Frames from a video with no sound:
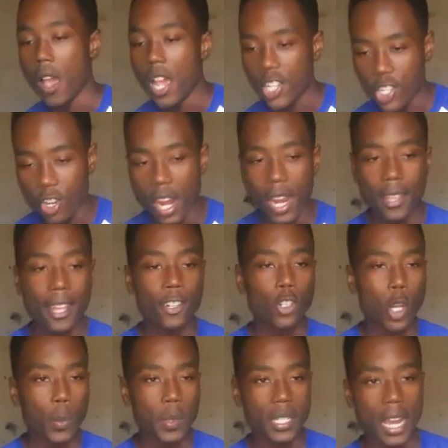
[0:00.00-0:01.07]
A striker that
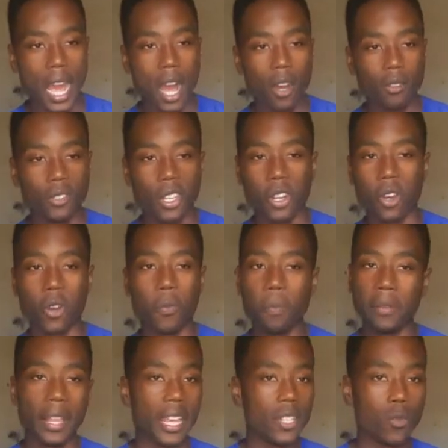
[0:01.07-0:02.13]
drops down, you know,
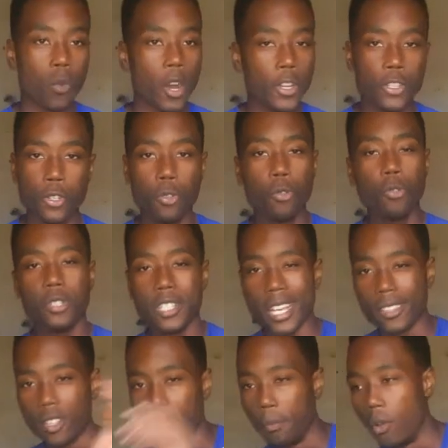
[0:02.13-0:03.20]
plays 1-2s,
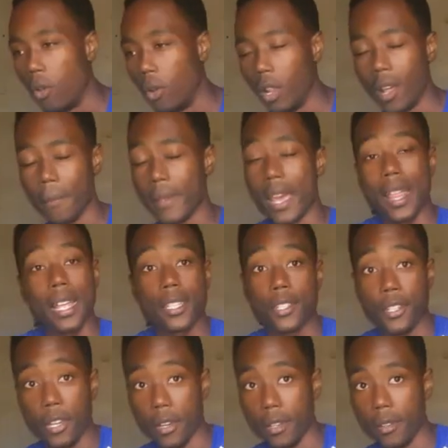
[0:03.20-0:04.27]
get the ball up. Yeah, that's
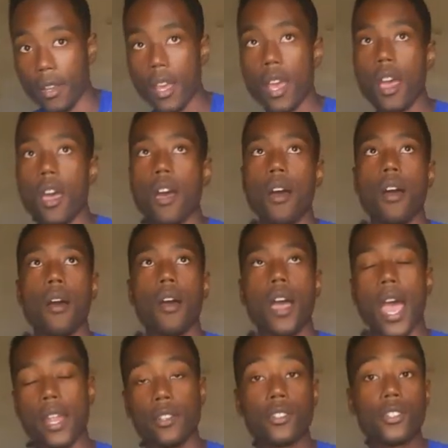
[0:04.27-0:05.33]
good.
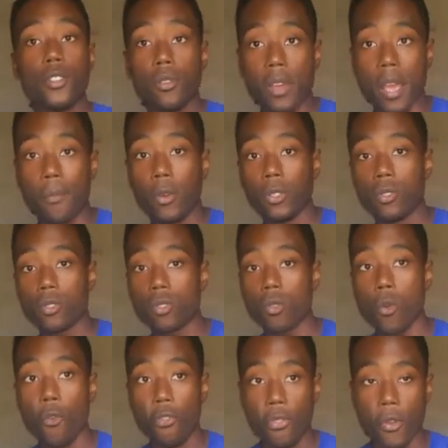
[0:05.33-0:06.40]
And still able to
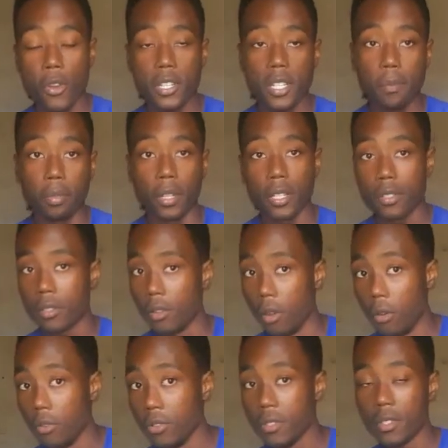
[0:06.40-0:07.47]
score 30-plus
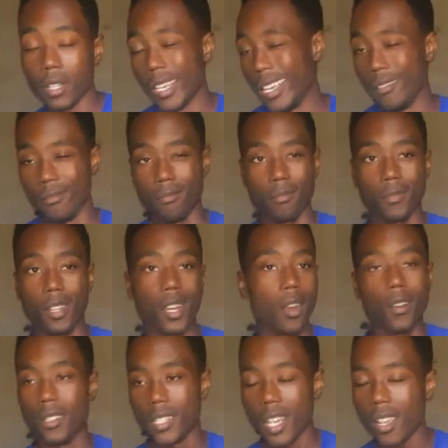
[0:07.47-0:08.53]
goals in
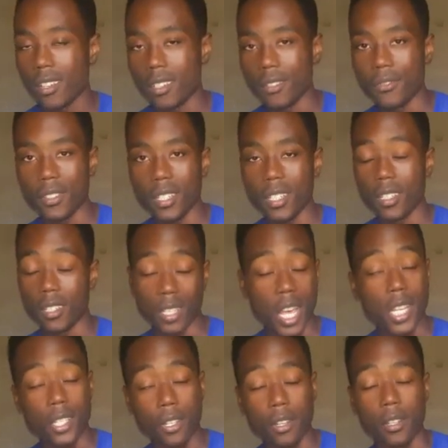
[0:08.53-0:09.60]
consecutive seasons.
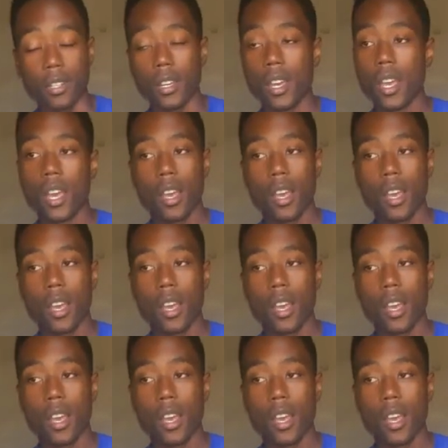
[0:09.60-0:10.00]
That's good.